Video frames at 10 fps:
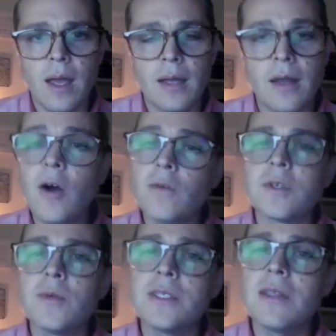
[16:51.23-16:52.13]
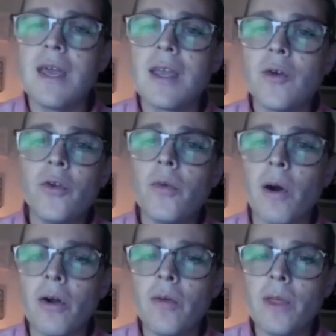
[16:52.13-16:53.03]
And oh, someone said thank
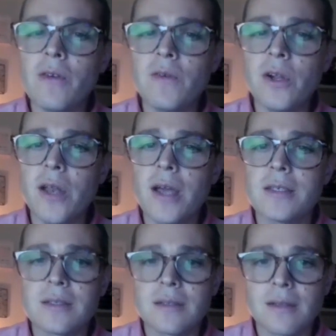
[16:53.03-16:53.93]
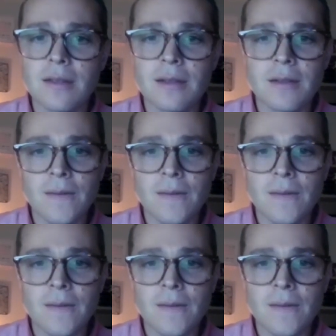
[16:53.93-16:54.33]
you. You're welcome. That was very nice.